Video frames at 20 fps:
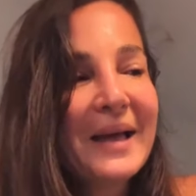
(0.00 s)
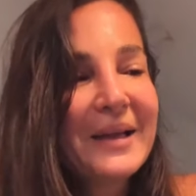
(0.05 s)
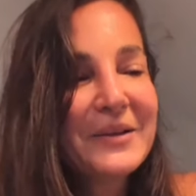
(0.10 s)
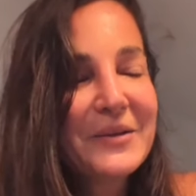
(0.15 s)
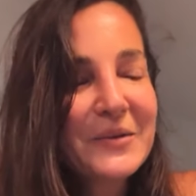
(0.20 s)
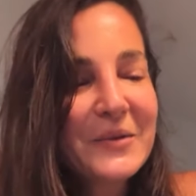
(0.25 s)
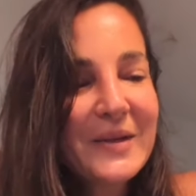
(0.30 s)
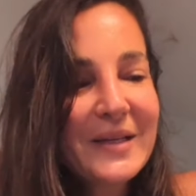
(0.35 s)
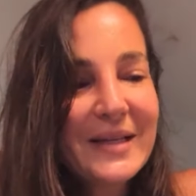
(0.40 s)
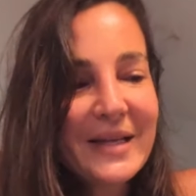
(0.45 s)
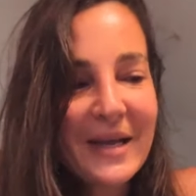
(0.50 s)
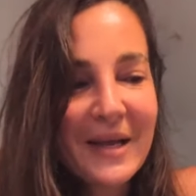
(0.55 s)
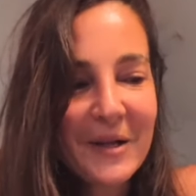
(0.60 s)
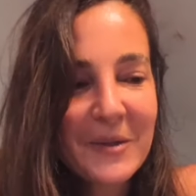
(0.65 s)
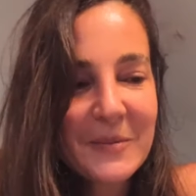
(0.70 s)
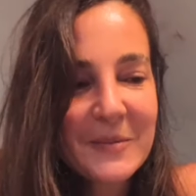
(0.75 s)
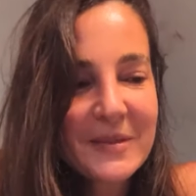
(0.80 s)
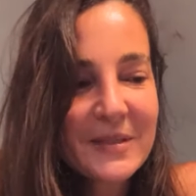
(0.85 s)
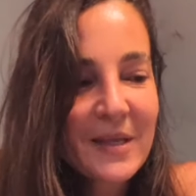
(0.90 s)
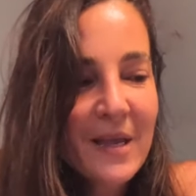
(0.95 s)
It really
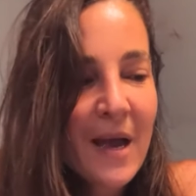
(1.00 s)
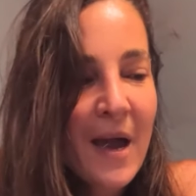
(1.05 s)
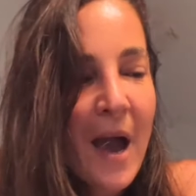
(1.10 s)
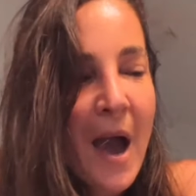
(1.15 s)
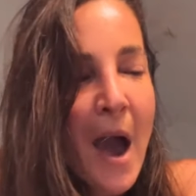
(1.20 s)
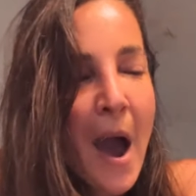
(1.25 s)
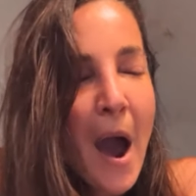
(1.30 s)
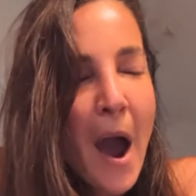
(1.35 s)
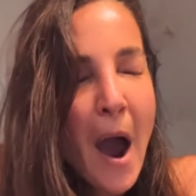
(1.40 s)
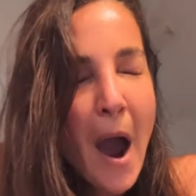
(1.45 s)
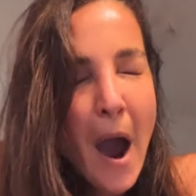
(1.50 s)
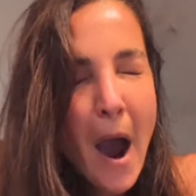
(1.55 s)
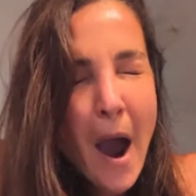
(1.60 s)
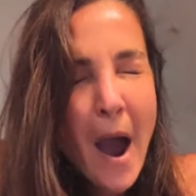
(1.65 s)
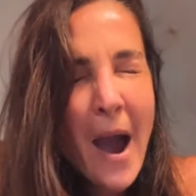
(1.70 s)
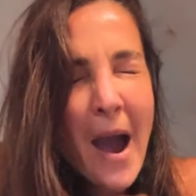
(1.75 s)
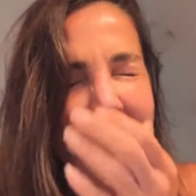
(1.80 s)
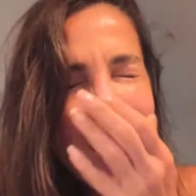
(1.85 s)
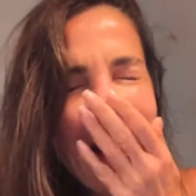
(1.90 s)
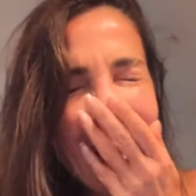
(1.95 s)
helps.
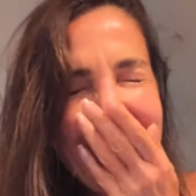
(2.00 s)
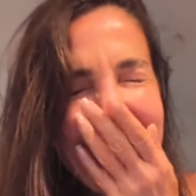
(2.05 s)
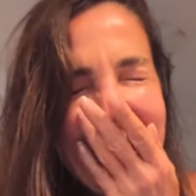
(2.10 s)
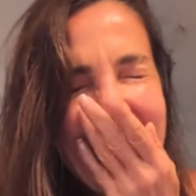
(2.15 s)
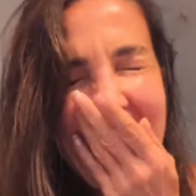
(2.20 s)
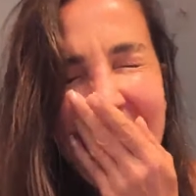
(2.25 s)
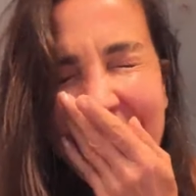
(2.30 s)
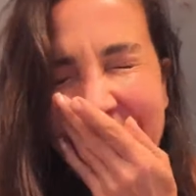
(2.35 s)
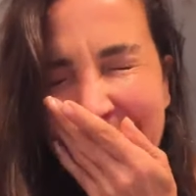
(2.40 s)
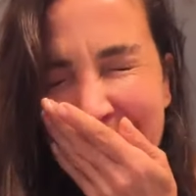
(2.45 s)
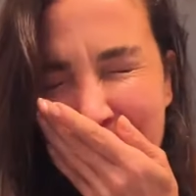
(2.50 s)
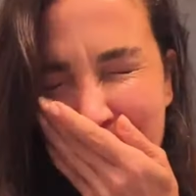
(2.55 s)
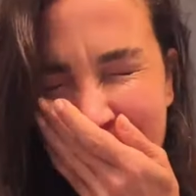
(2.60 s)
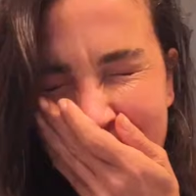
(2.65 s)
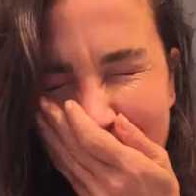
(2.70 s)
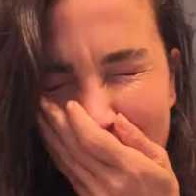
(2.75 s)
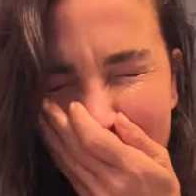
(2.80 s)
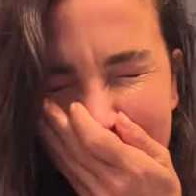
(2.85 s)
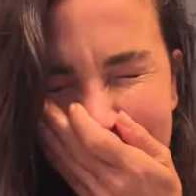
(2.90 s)
Yeah, I keep